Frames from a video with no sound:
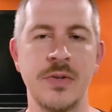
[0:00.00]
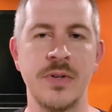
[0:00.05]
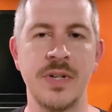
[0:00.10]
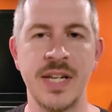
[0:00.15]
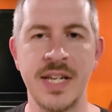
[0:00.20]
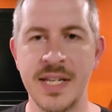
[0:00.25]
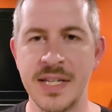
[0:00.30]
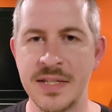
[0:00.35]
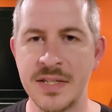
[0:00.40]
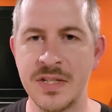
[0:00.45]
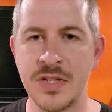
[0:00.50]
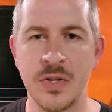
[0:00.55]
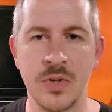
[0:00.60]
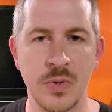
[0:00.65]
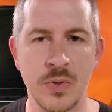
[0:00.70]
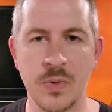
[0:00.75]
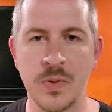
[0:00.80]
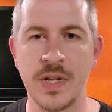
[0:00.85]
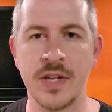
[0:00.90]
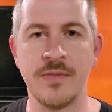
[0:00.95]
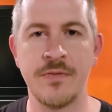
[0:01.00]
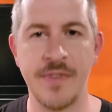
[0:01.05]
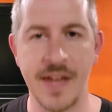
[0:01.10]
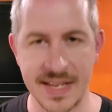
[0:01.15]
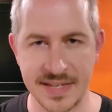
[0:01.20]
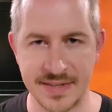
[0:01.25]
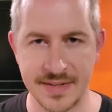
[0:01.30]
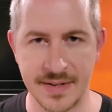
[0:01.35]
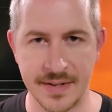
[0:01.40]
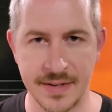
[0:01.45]
you need to
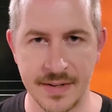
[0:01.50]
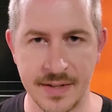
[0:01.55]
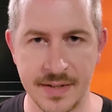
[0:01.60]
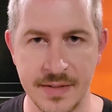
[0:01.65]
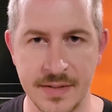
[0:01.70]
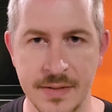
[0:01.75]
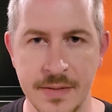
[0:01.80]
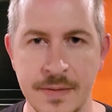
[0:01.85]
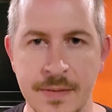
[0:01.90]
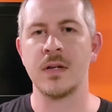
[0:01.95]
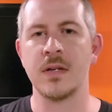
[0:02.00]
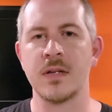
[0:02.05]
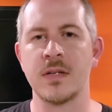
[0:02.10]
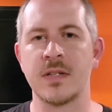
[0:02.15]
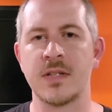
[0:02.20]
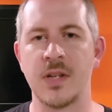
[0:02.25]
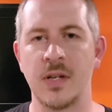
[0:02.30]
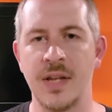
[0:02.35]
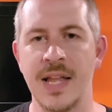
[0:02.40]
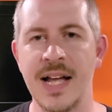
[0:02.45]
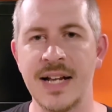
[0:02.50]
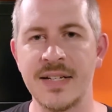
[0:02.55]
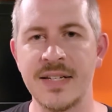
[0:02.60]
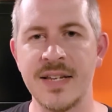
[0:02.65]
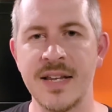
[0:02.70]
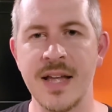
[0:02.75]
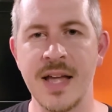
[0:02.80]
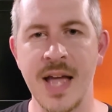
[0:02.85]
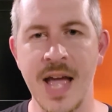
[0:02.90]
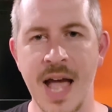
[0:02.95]
invest in it.
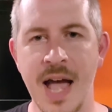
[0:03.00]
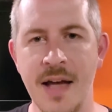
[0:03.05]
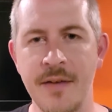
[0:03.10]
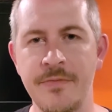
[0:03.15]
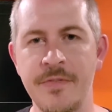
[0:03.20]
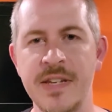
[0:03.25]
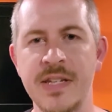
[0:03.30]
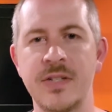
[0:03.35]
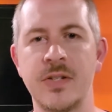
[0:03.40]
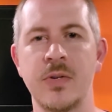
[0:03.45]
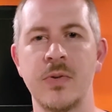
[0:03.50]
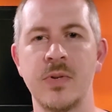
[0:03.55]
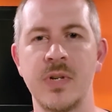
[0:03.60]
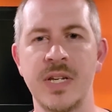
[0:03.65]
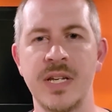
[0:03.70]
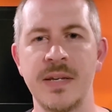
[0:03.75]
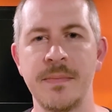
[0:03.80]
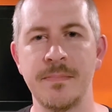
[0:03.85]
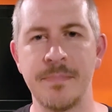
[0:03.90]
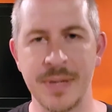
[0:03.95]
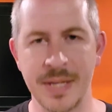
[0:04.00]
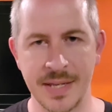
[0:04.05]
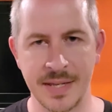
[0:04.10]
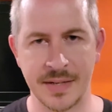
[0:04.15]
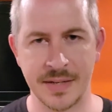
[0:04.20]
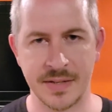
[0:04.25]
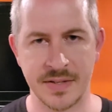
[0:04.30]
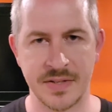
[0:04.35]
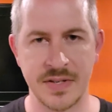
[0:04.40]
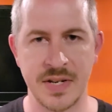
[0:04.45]
Select heavy-duty
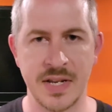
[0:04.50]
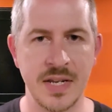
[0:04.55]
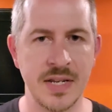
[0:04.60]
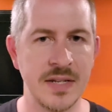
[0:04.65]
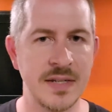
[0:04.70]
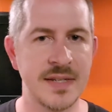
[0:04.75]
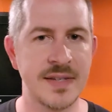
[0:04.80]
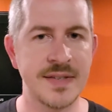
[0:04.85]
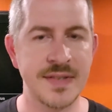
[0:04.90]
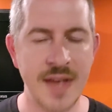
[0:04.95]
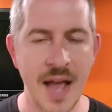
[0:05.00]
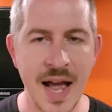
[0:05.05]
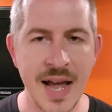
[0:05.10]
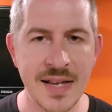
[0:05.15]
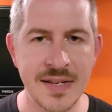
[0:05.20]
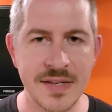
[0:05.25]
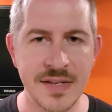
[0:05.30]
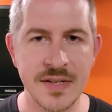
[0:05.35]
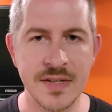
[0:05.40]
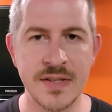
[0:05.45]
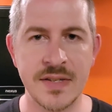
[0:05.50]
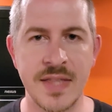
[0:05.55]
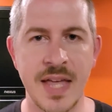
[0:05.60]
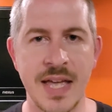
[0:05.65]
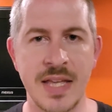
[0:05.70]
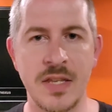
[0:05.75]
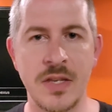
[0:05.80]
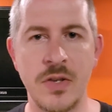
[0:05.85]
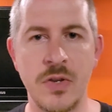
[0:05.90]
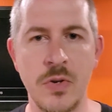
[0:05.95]
bins in sizes
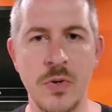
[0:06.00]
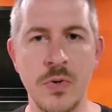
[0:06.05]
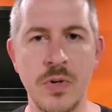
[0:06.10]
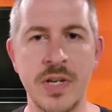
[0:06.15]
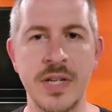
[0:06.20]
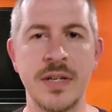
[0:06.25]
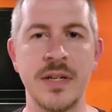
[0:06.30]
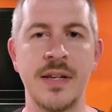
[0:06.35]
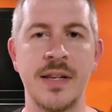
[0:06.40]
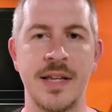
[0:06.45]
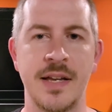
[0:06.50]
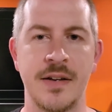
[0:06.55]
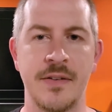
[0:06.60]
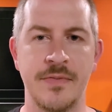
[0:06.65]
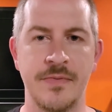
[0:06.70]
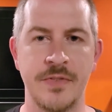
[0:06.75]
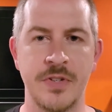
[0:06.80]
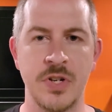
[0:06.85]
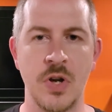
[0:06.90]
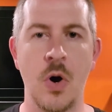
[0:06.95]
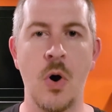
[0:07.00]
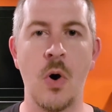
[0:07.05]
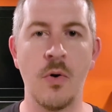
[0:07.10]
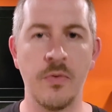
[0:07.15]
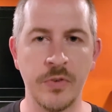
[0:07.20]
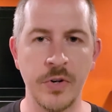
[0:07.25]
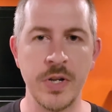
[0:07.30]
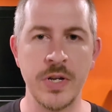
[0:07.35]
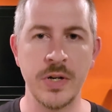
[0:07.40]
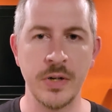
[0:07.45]
that you can lift
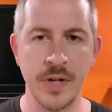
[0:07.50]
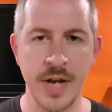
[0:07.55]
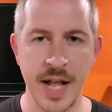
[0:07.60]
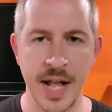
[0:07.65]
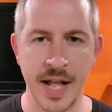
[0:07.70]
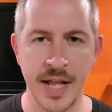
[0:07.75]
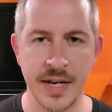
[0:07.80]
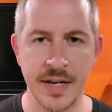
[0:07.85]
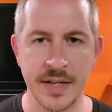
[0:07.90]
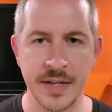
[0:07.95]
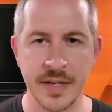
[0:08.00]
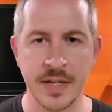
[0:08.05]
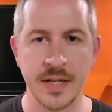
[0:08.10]
over your head